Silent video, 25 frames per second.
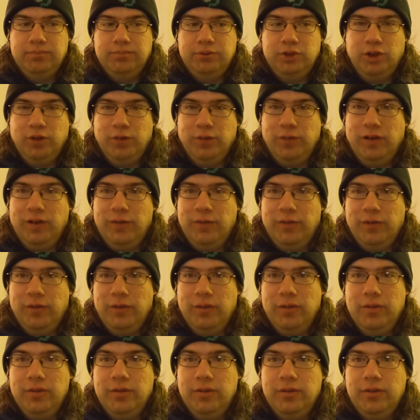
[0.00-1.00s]

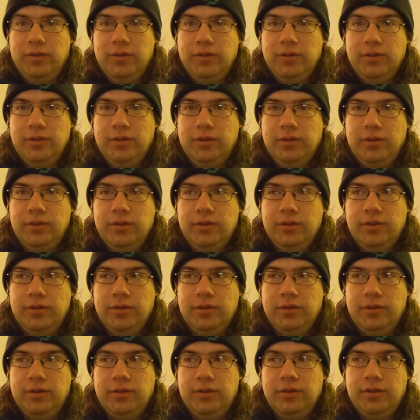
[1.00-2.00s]
kerfuffle.
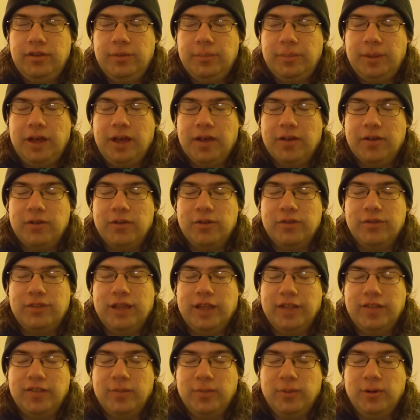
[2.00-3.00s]
Debacle.
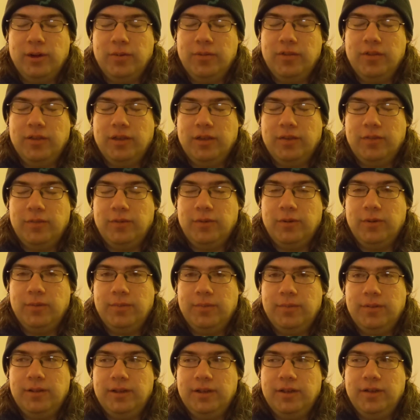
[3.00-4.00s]
That's the word I was looking for.
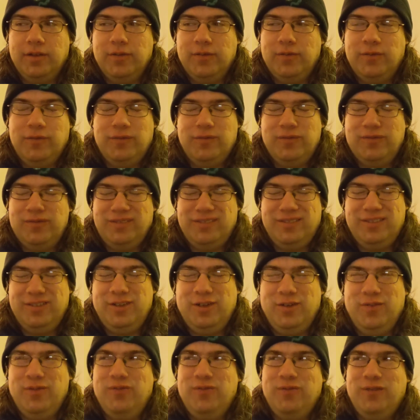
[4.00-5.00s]
Not
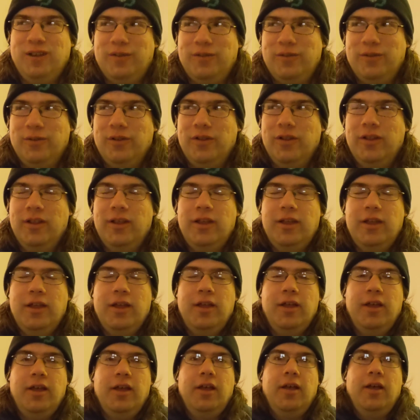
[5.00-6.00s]
kerfuffle.
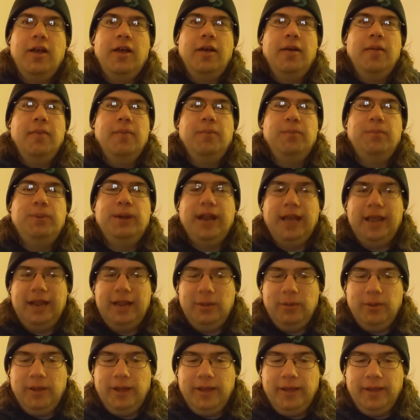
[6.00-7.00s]
But
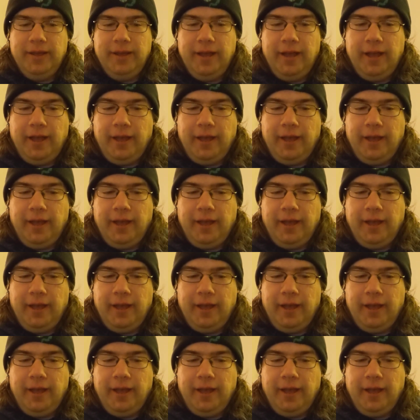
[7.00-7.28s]
anyway,